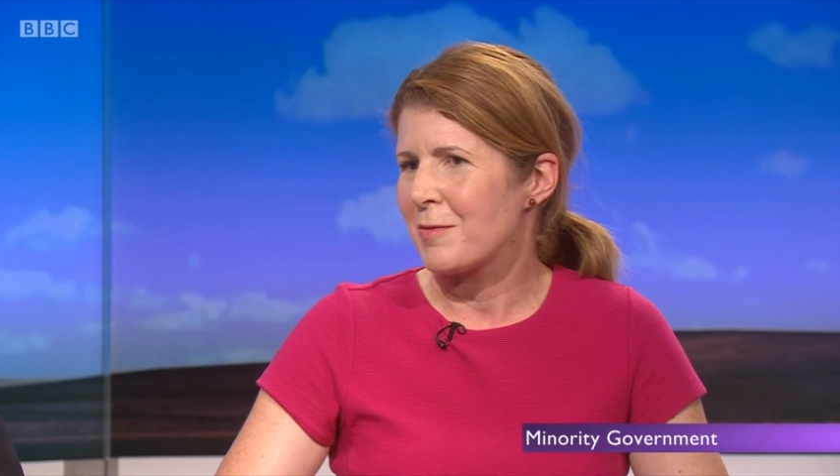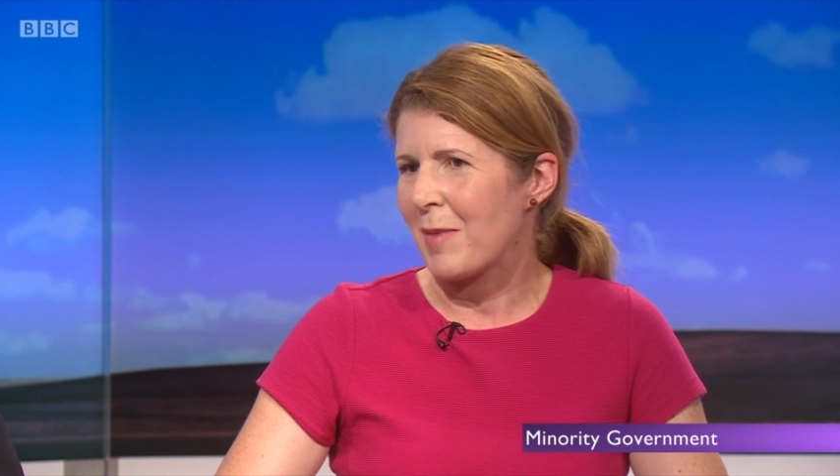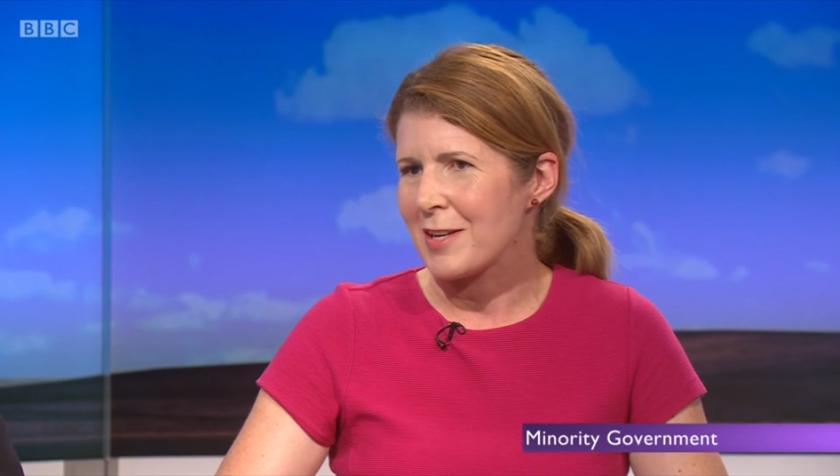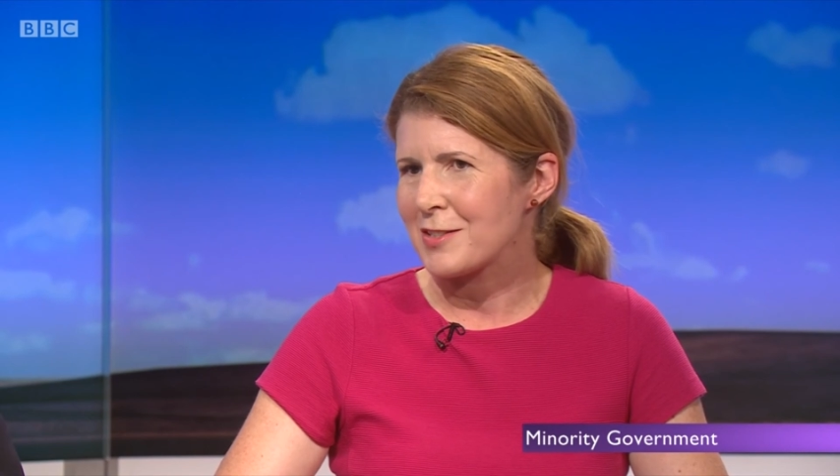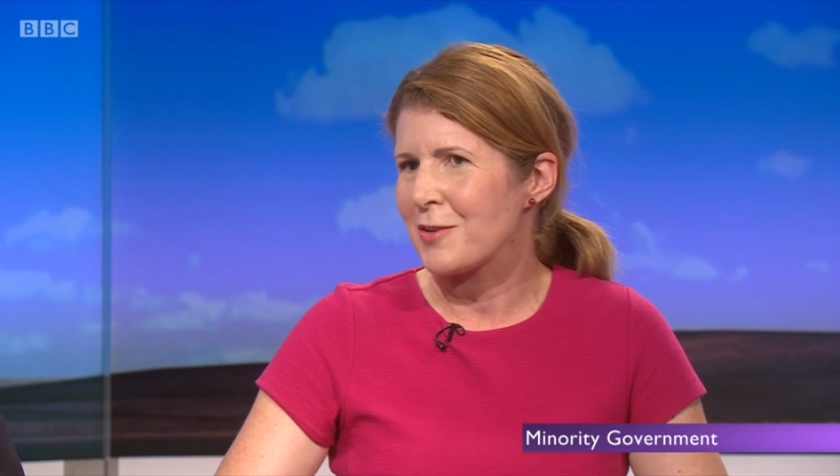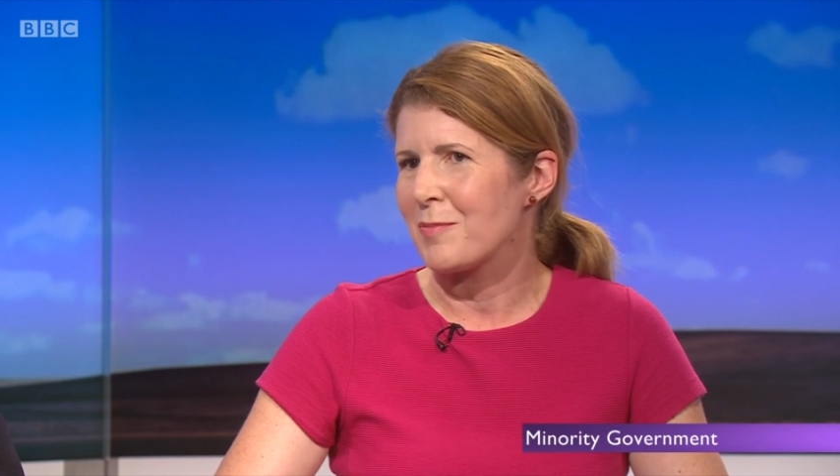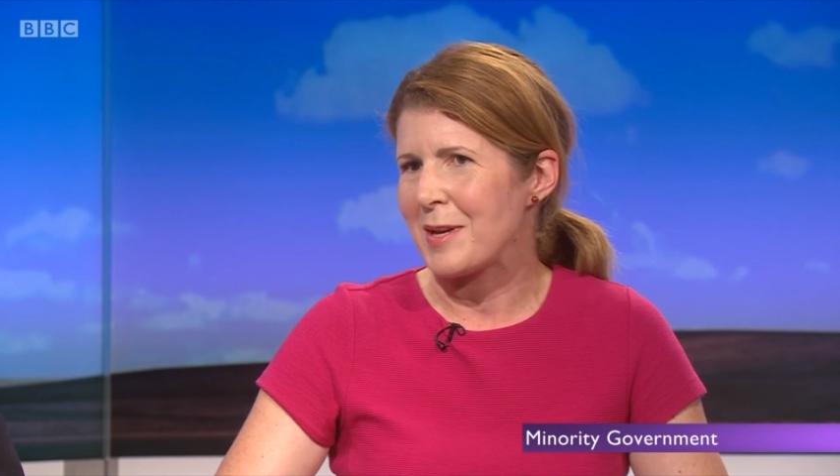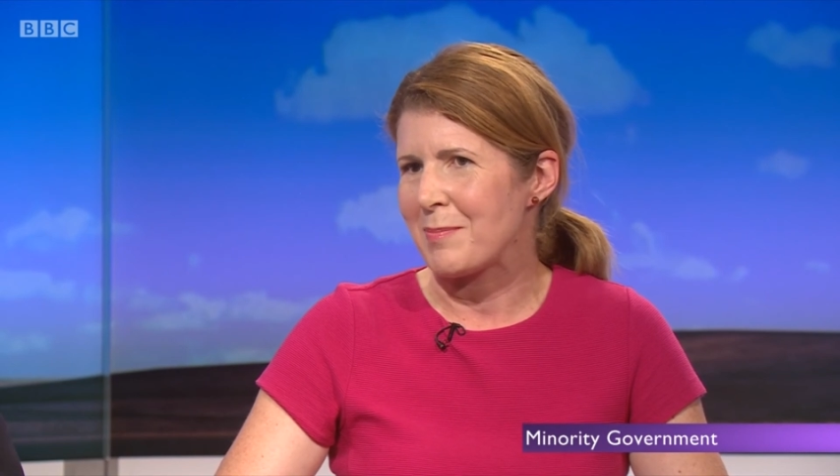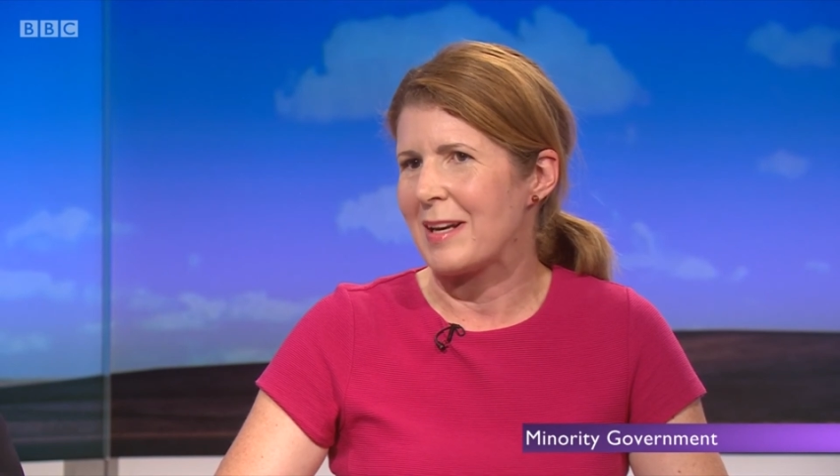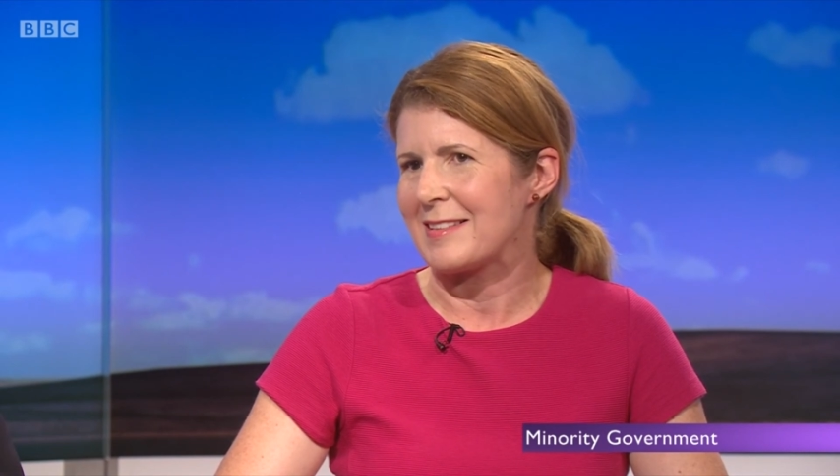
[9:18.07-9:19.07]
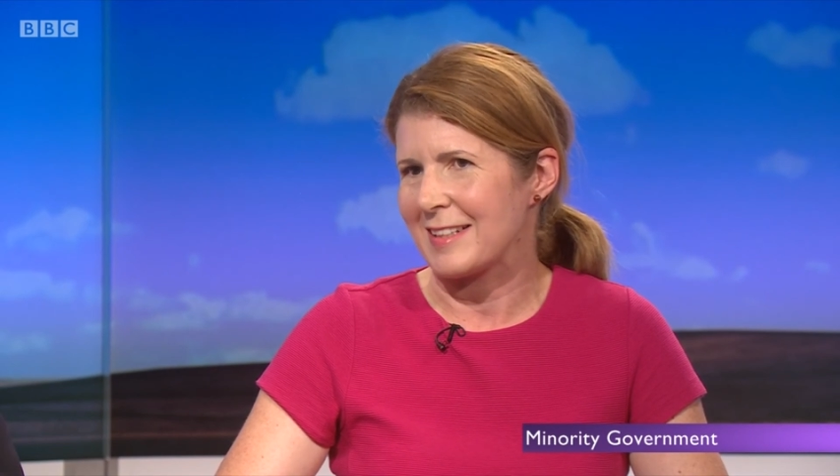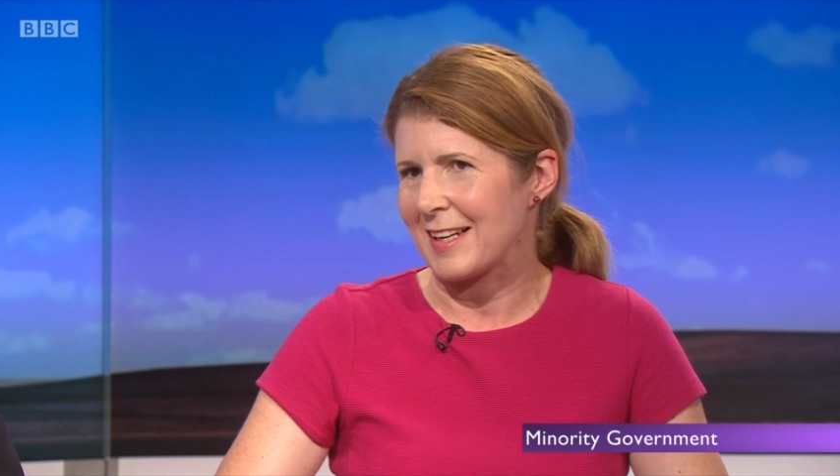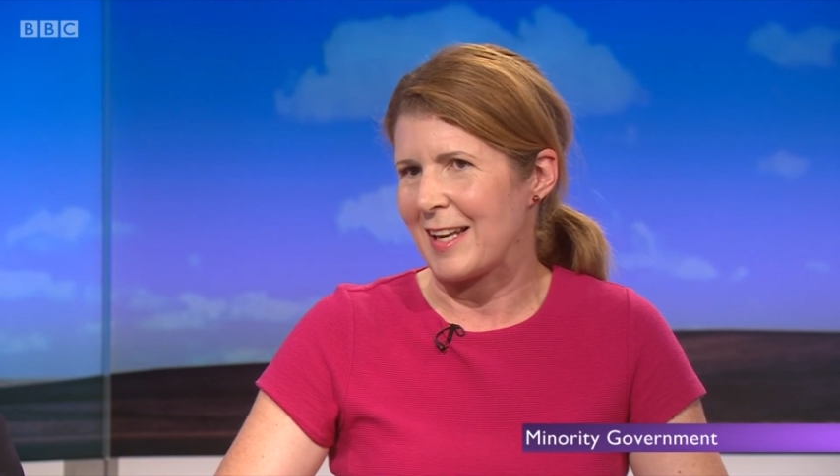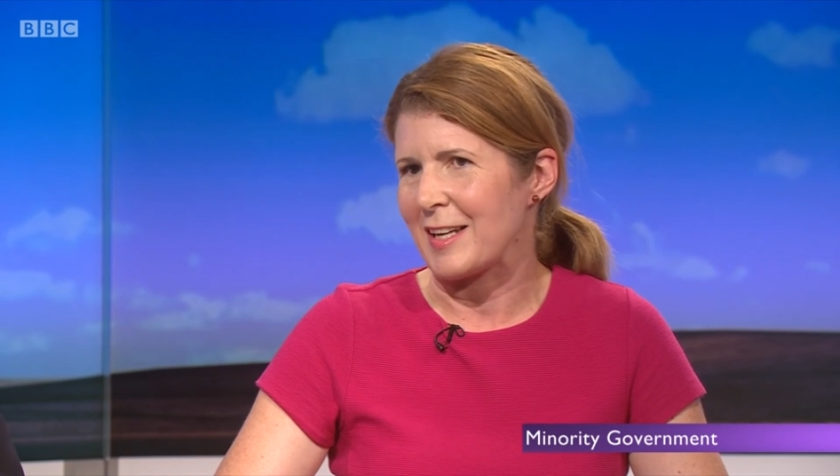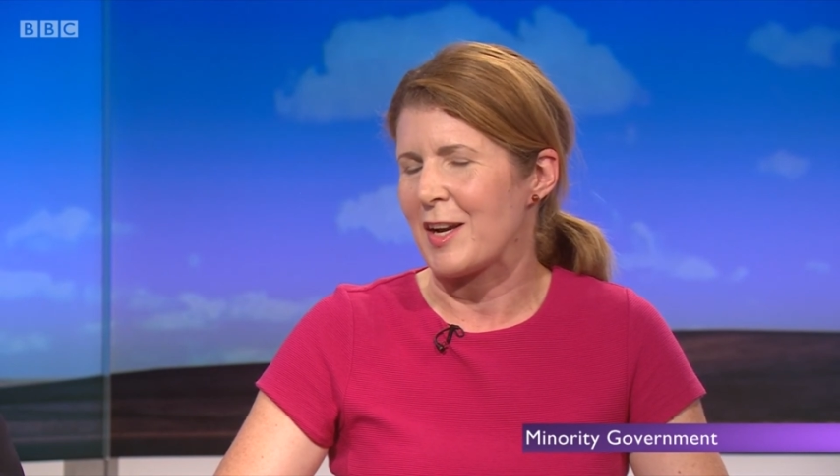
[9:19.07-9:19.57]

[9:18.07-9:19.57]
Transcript: might suit me politically